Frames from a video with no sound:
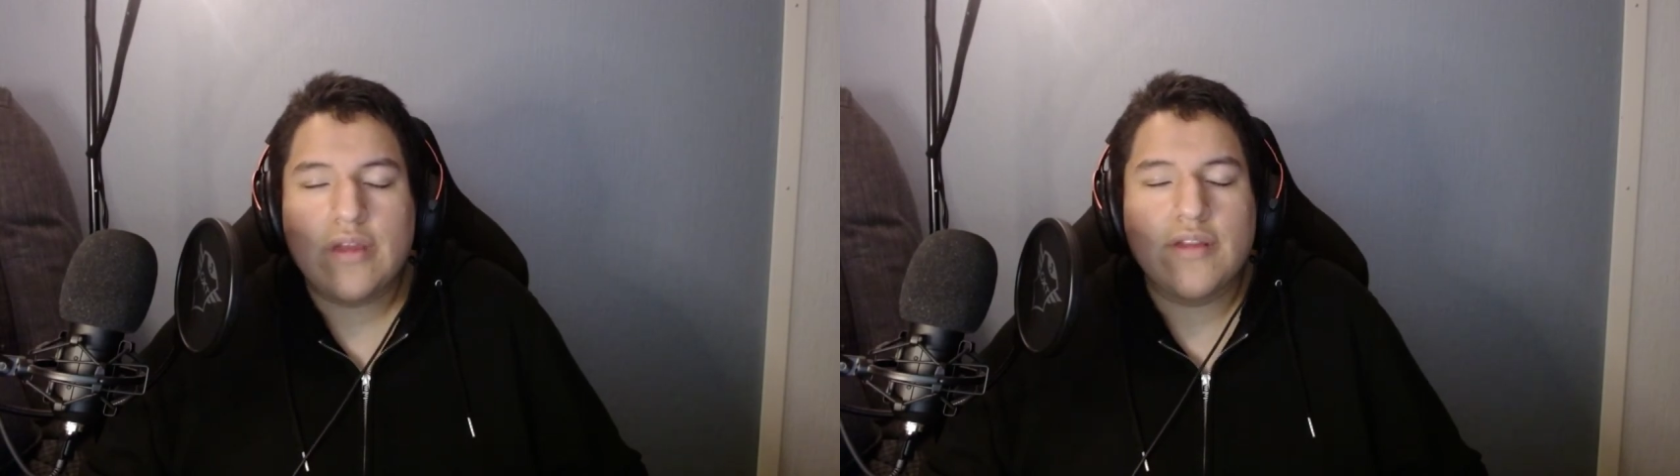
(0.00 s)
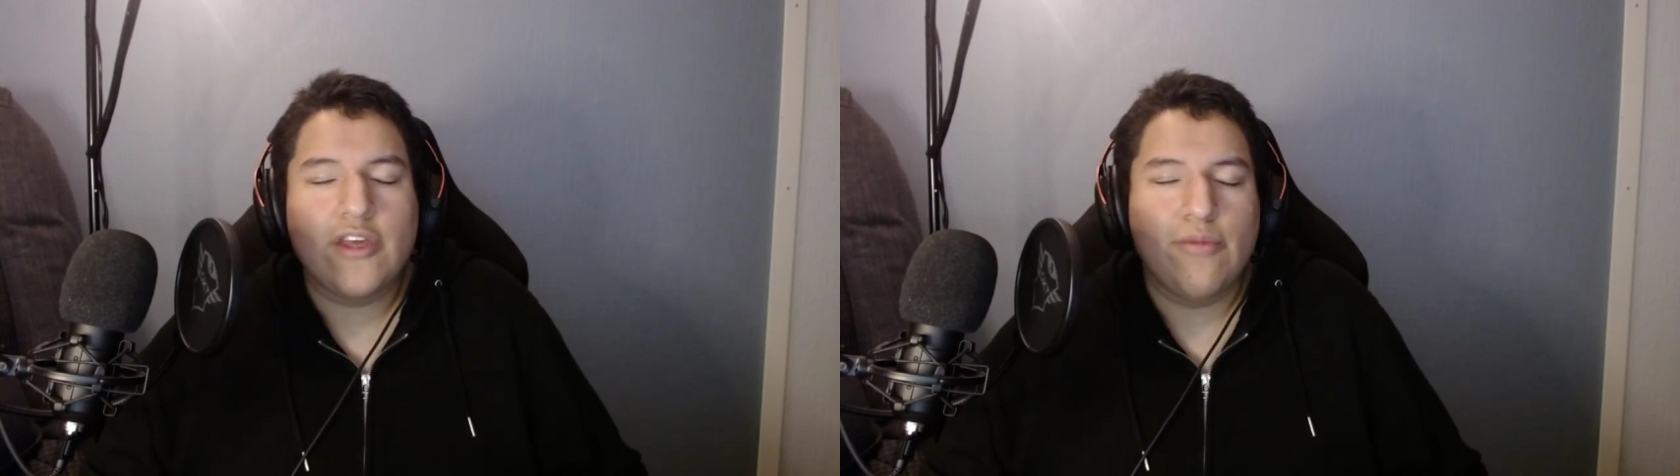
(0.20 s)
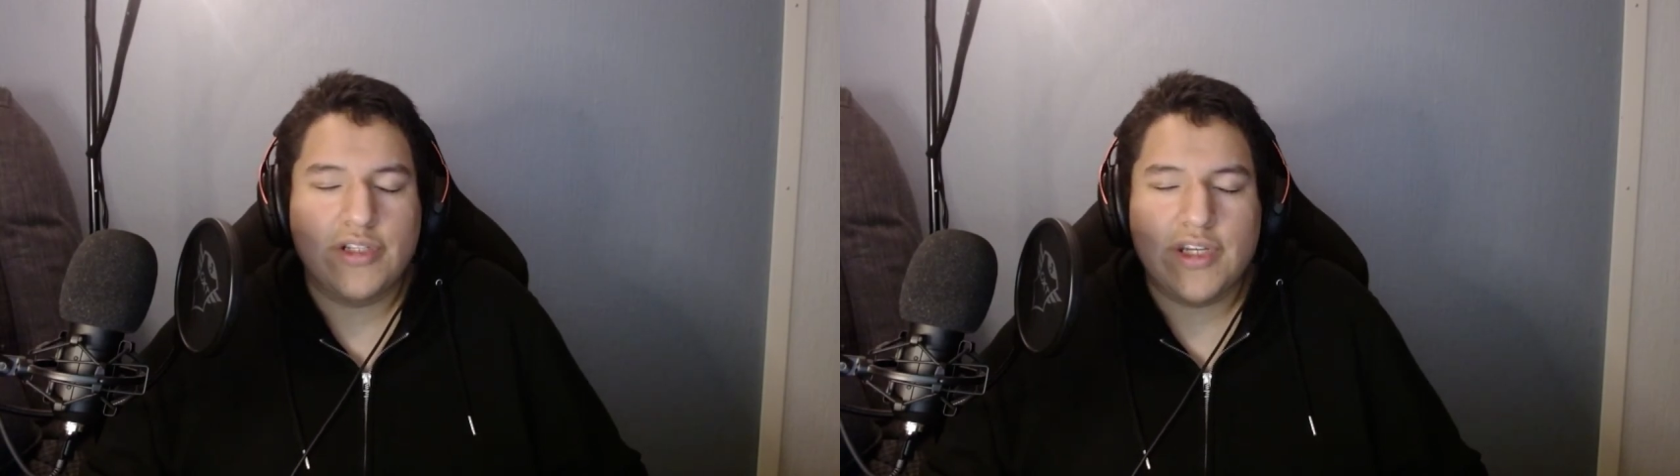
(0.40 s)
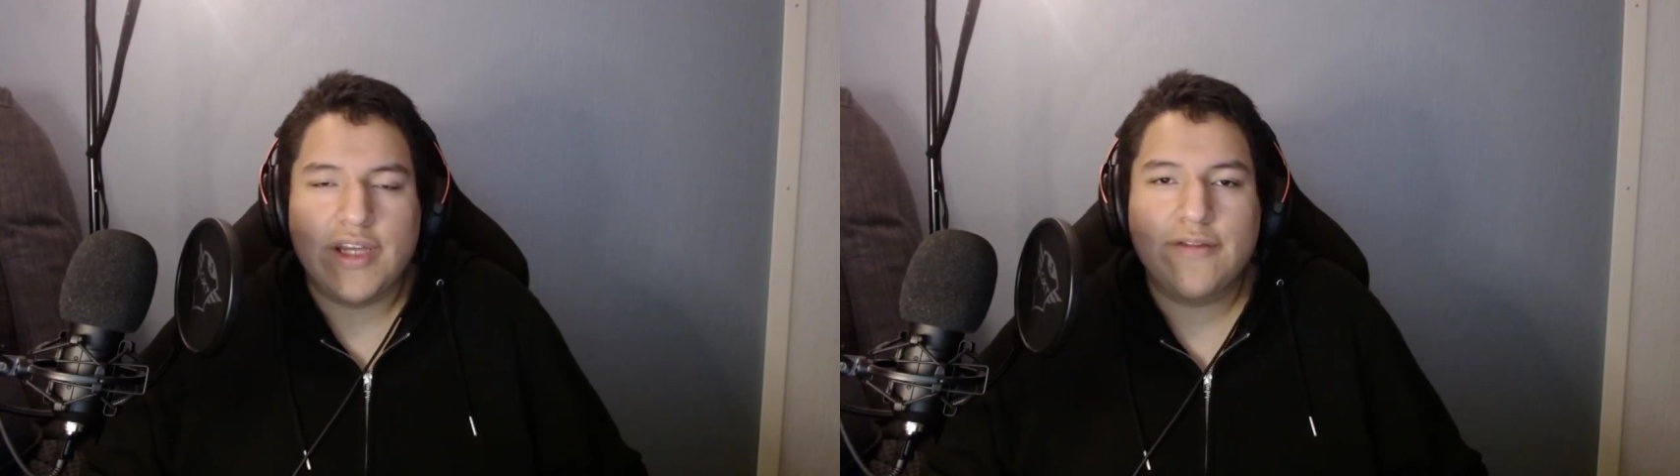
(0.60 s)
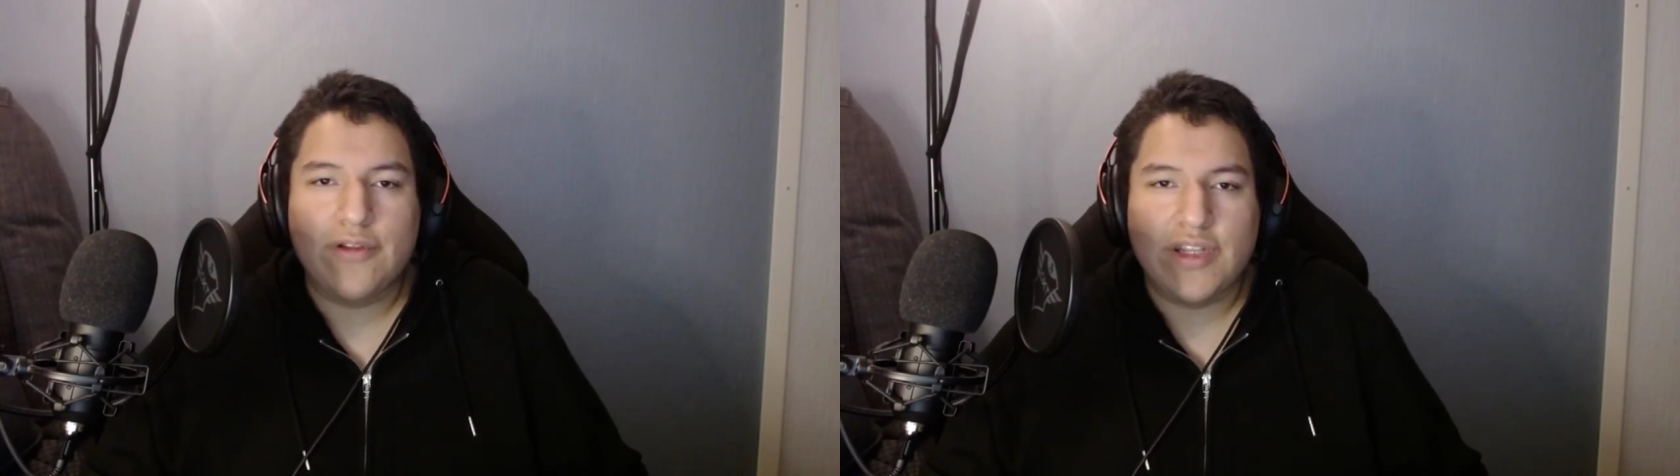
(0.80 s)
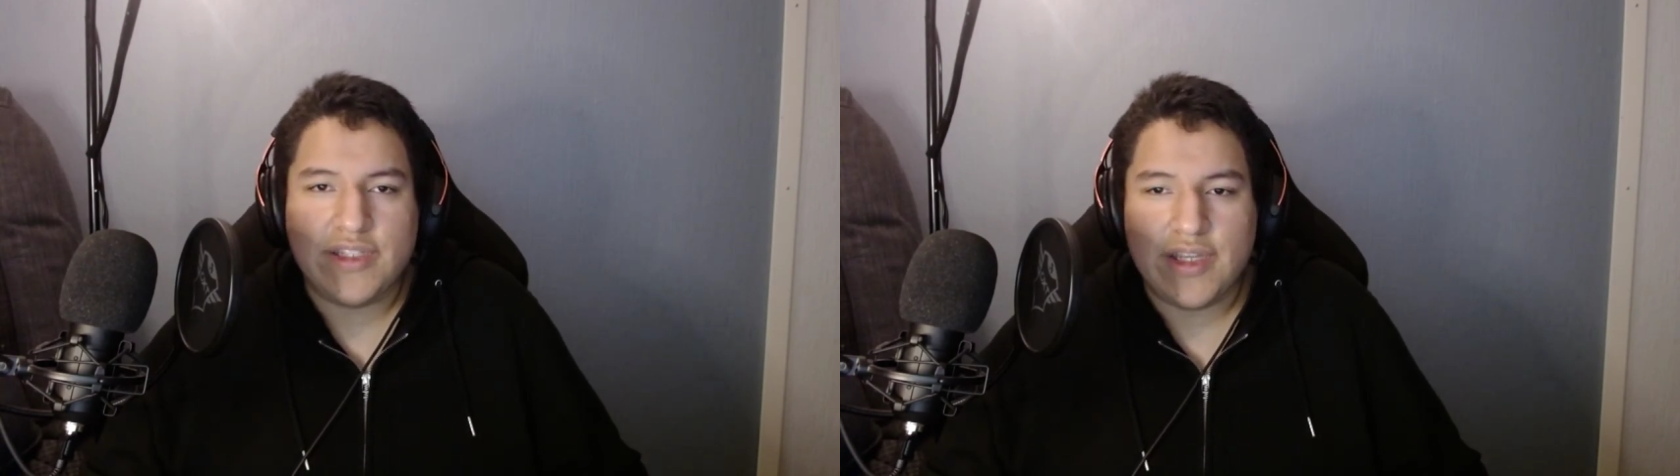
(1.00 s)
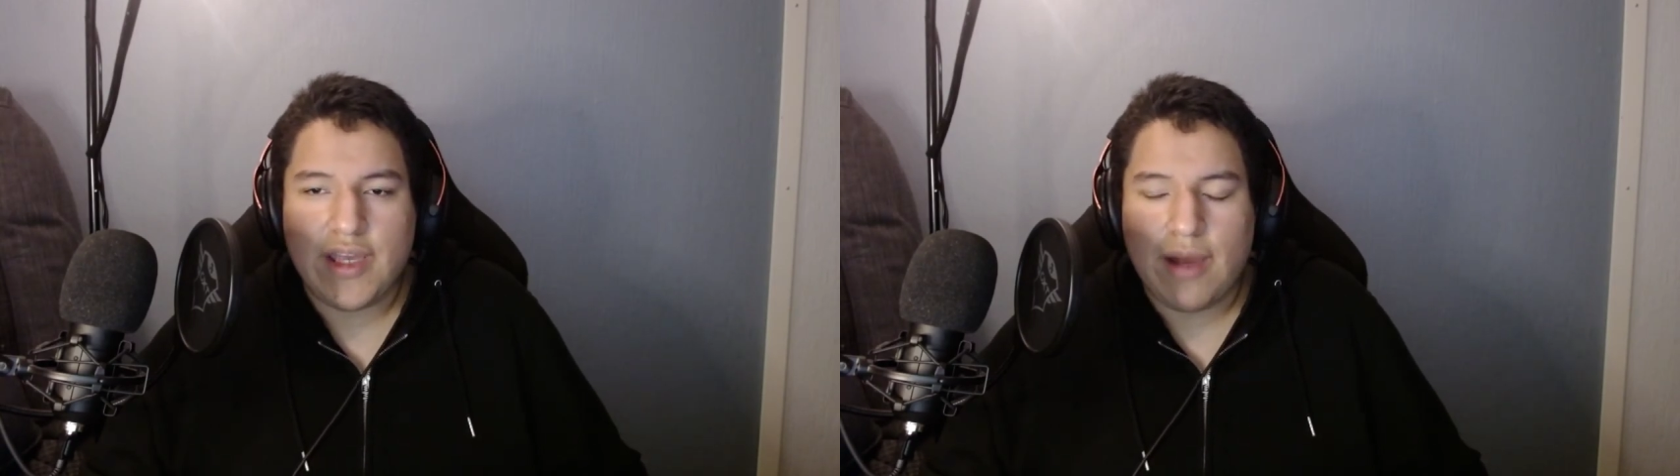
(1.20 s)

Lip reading: Thank you much, guys, for listening.